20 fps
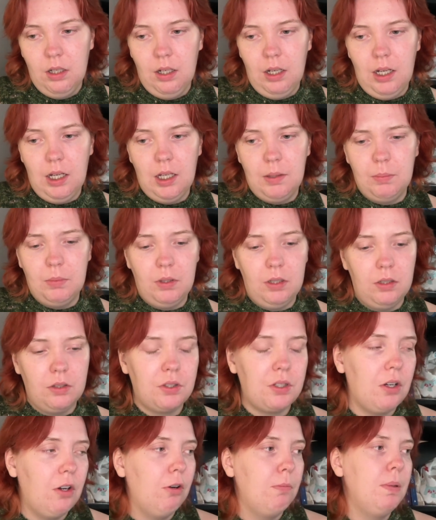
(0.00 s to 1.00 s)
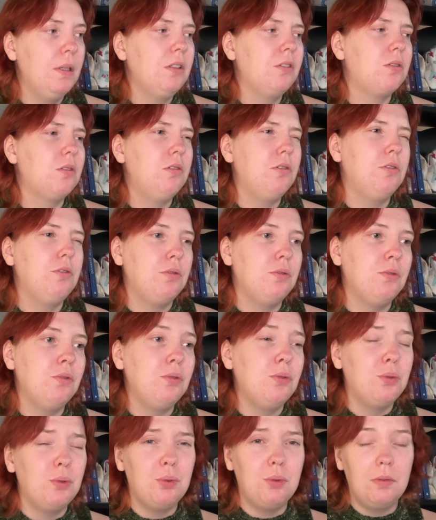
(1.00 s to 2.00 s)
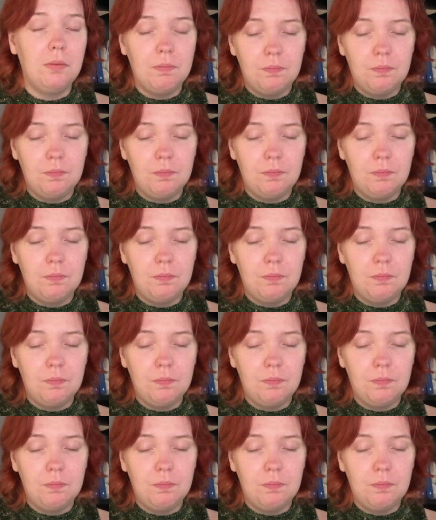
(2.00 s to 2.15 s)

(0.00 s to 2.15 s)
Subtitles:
I'm also hoping to do,